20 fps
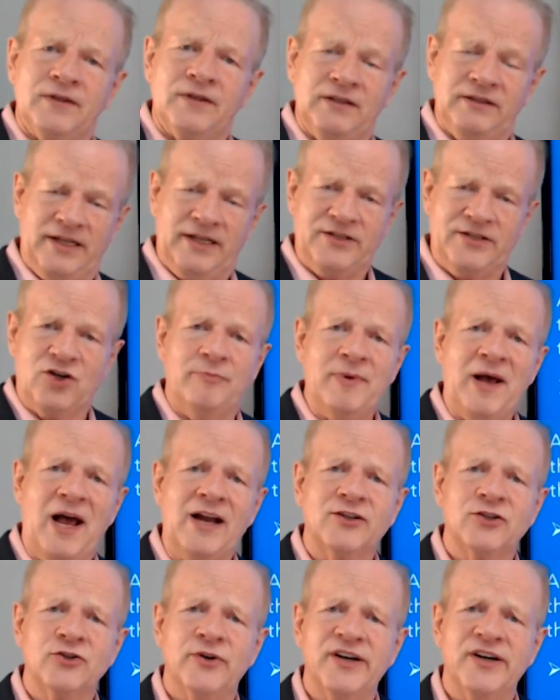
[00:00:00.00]
Let's go
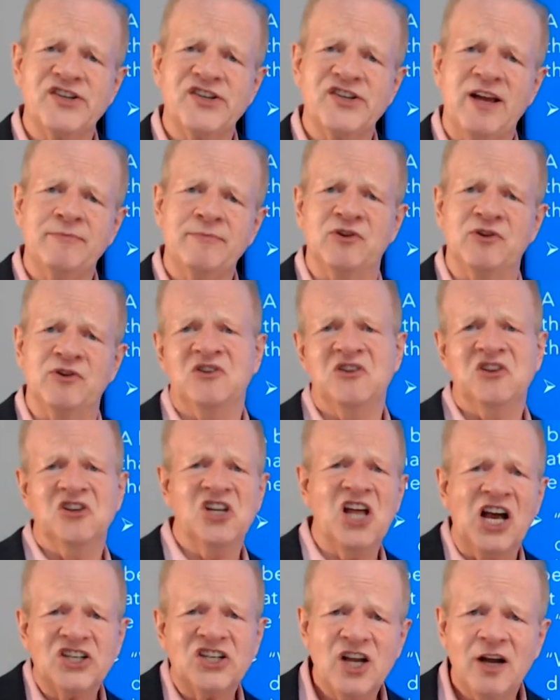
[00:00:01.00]
back to our example.
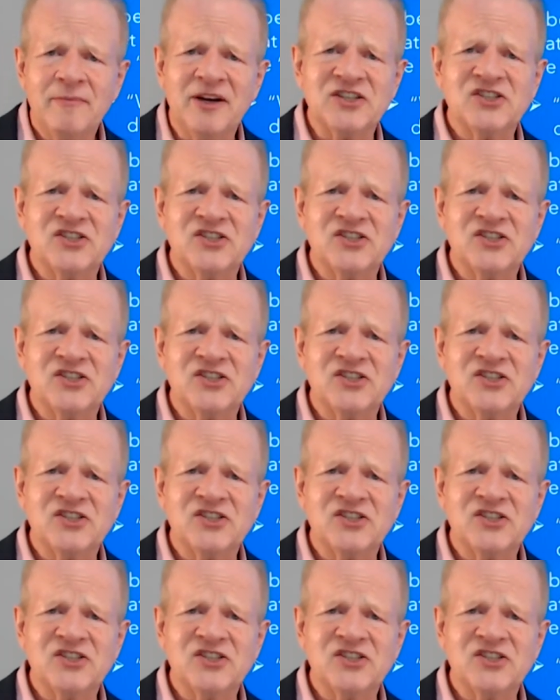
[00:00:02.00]
Last time I